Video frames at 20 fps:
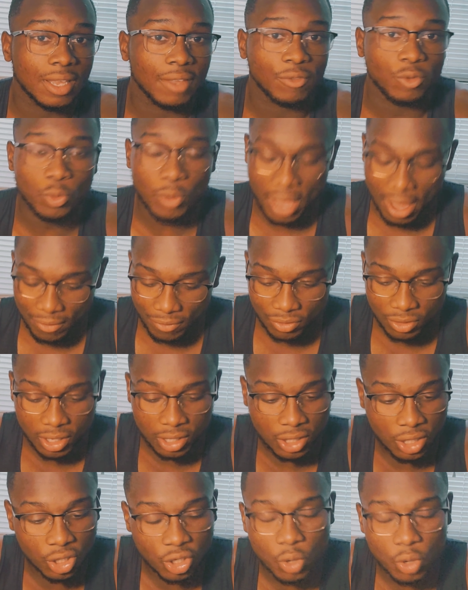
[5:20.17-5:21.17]
If you have
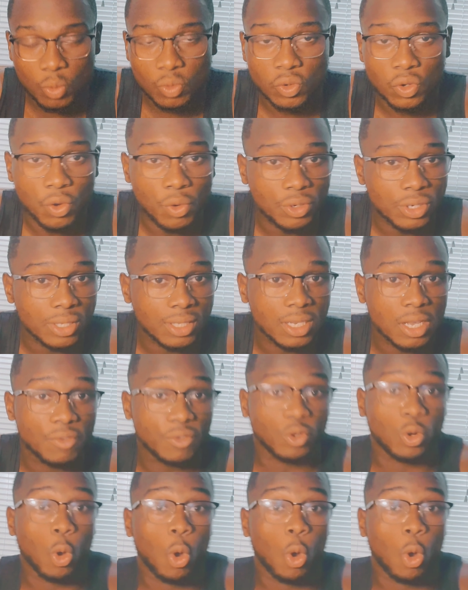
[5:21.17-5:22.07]
nothing going on with yourself and